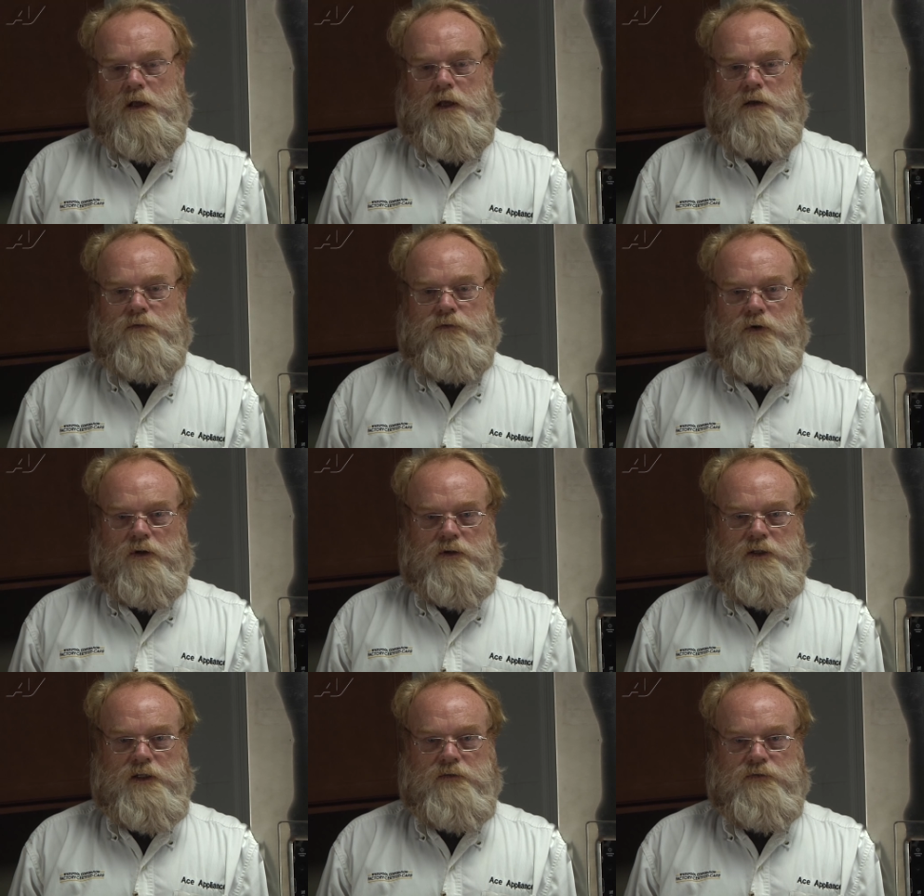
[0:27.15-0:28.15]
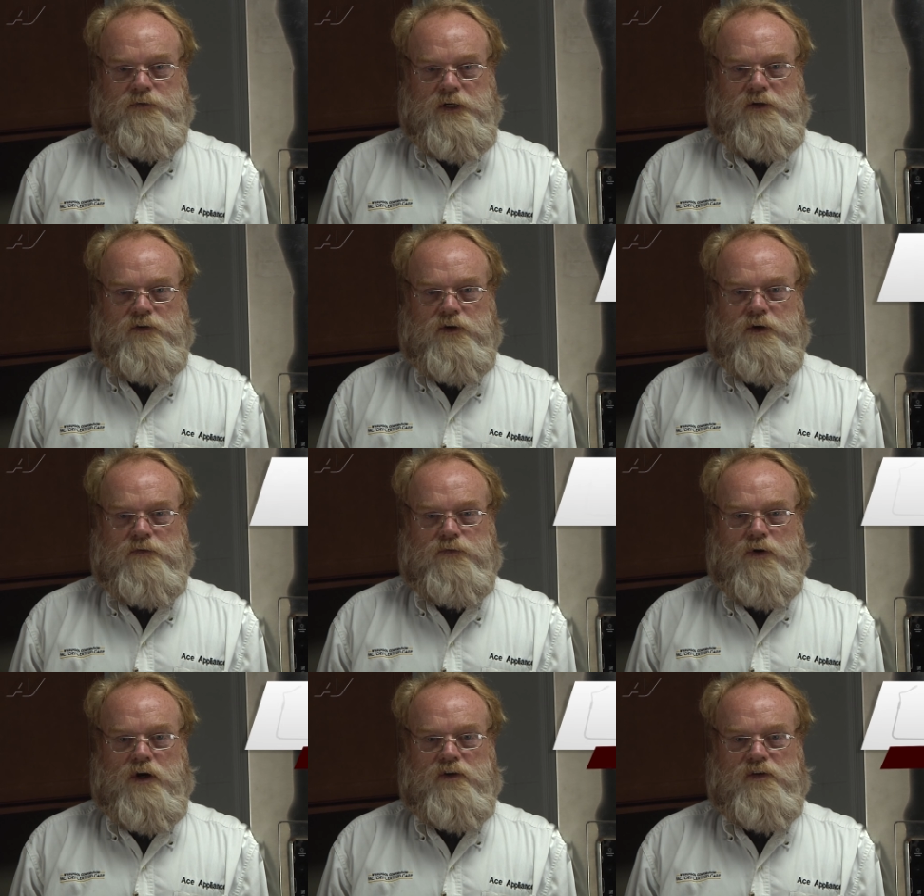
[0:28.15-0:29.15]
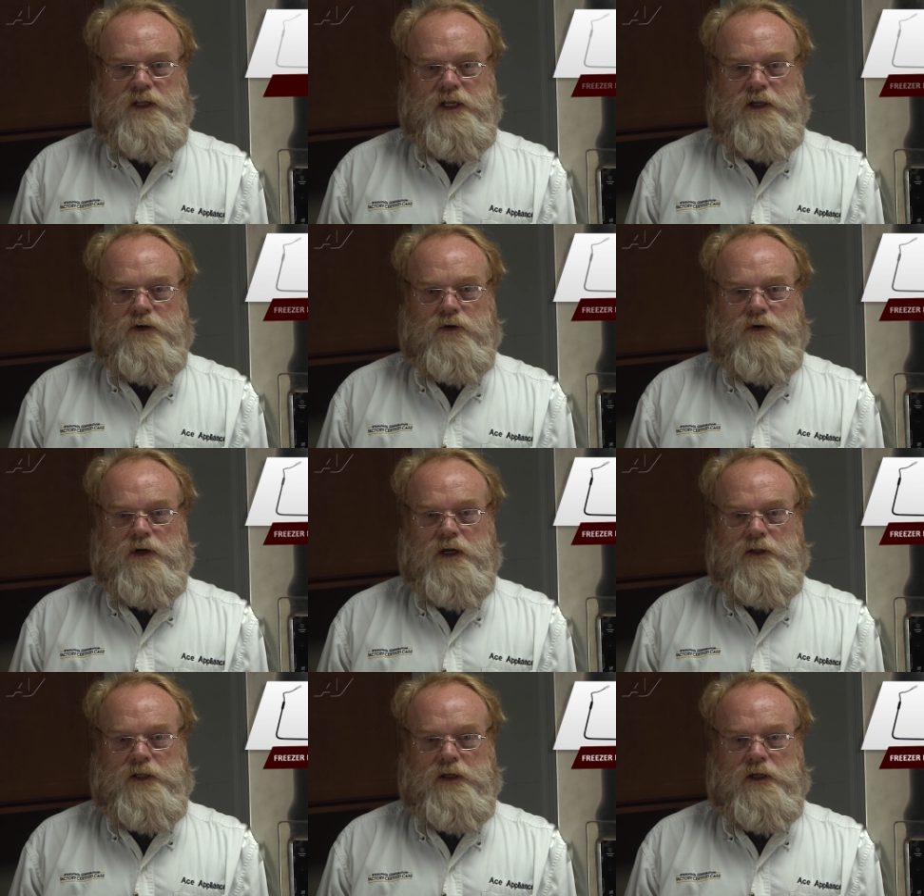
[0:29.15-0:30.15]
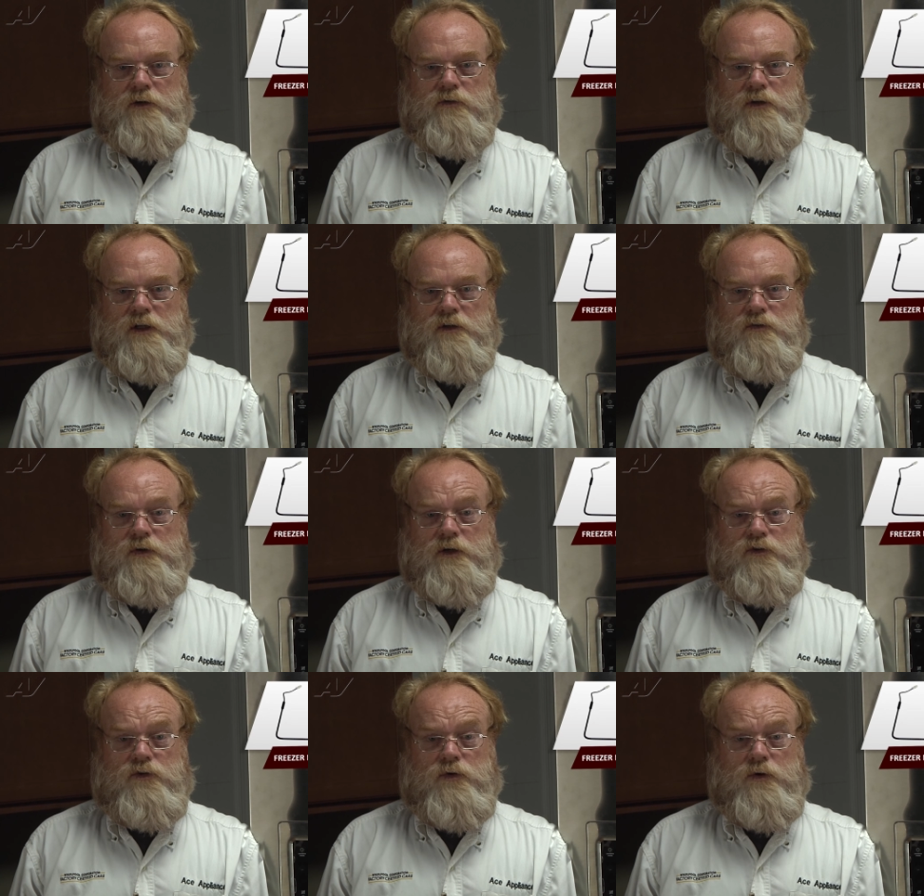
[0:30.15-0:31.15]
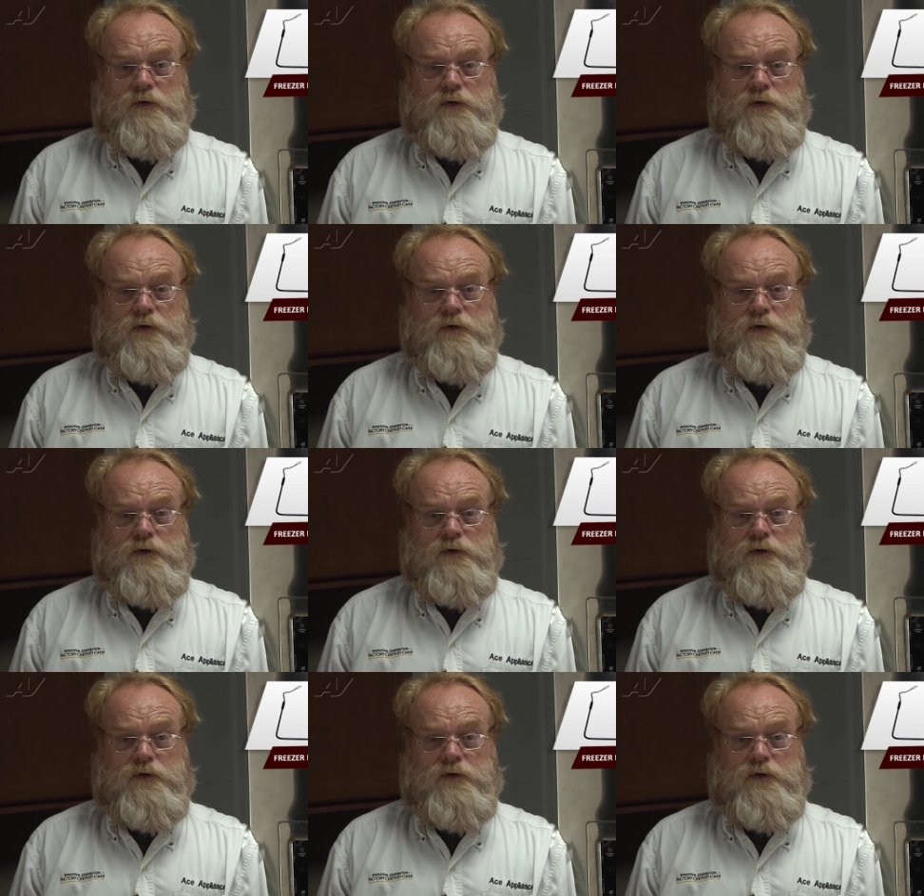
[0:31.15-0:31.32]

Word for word: A faulty freezer defrost heater on the Electrolux French door